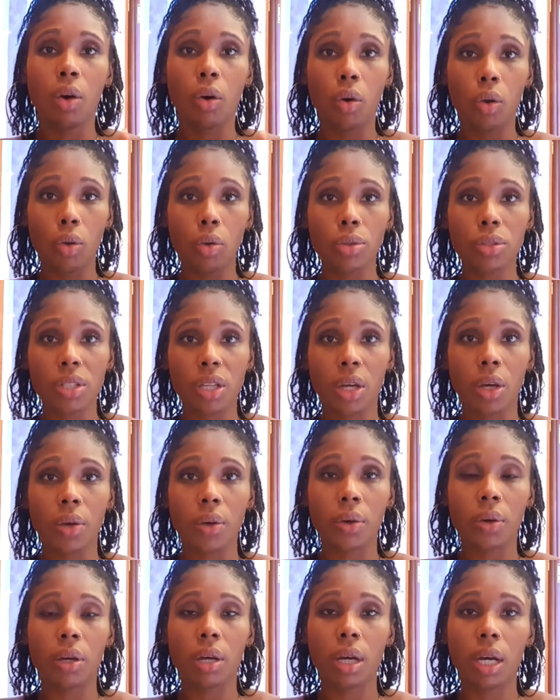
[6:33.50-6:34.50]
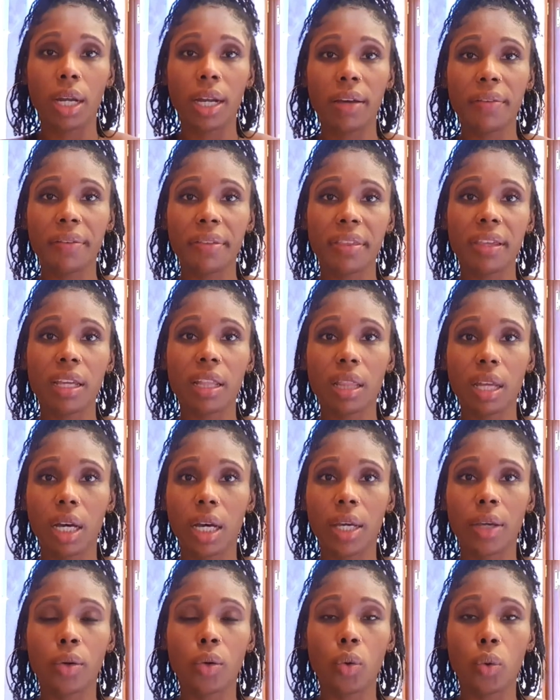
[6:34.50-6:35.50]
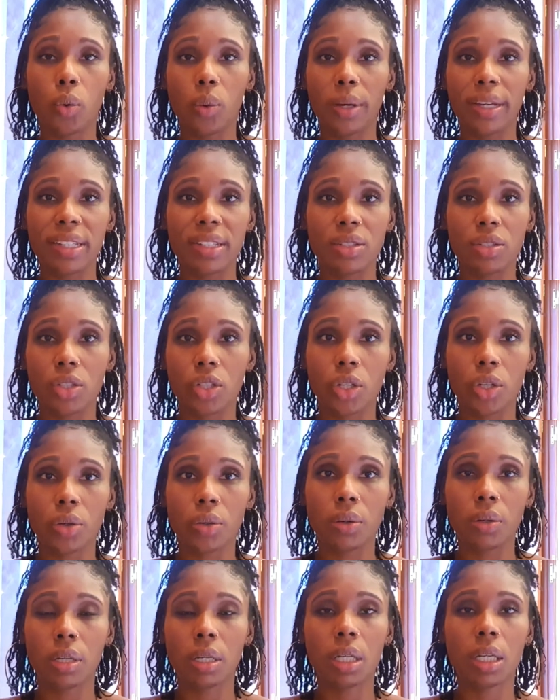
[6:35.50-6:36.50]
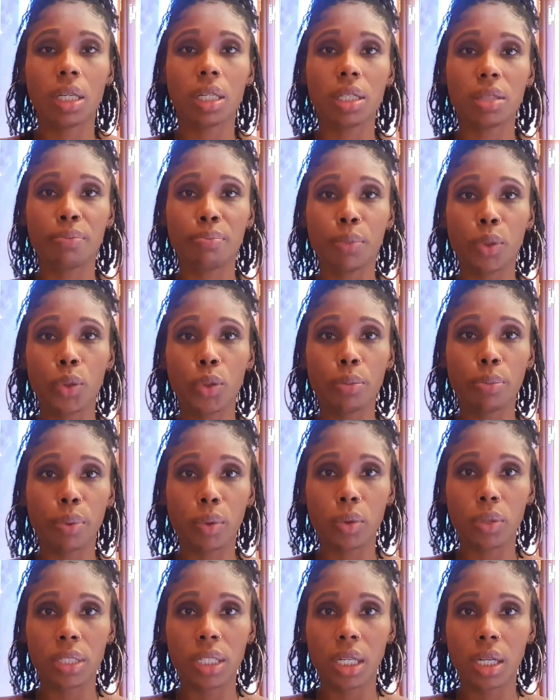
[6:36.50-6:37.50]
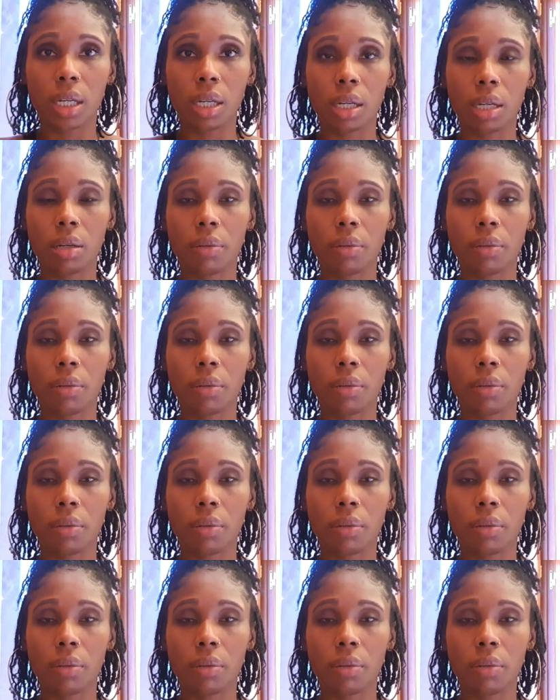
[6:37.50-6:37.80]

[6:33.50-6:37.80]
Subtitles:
Also, another thing that I always do is mood boarding.